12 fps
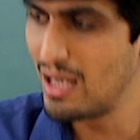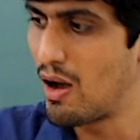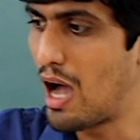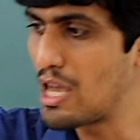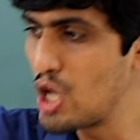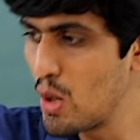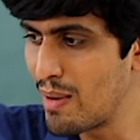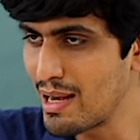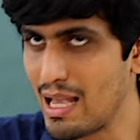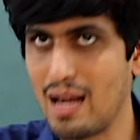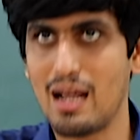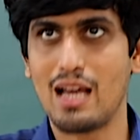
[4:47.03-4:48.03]
a human
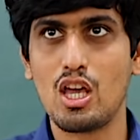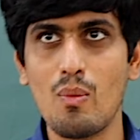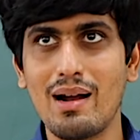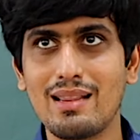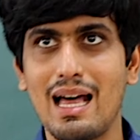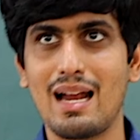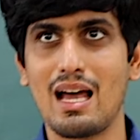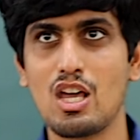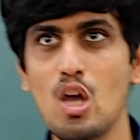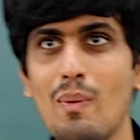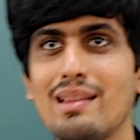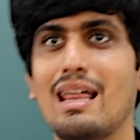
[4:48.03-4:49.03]
here, a human there, a
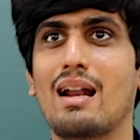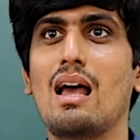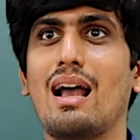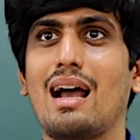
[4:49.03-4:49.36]
human there.